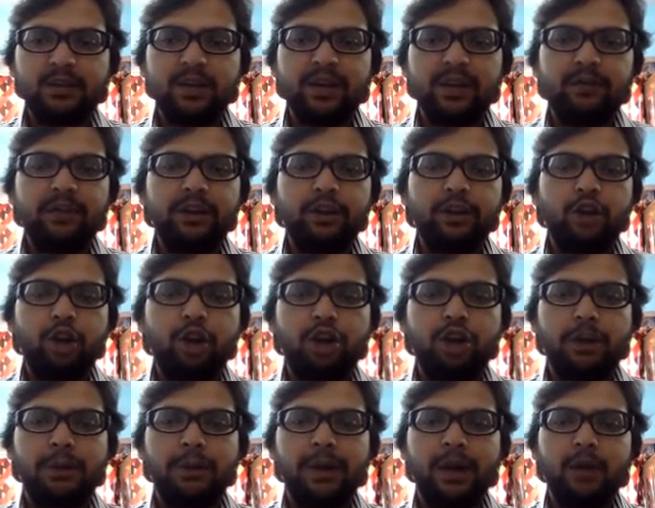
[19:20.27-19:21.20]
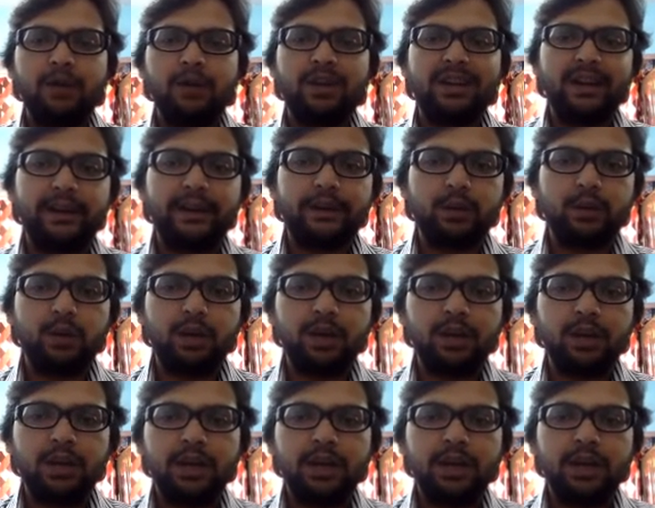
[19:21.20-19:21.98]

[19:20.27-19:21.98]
When we talk about network,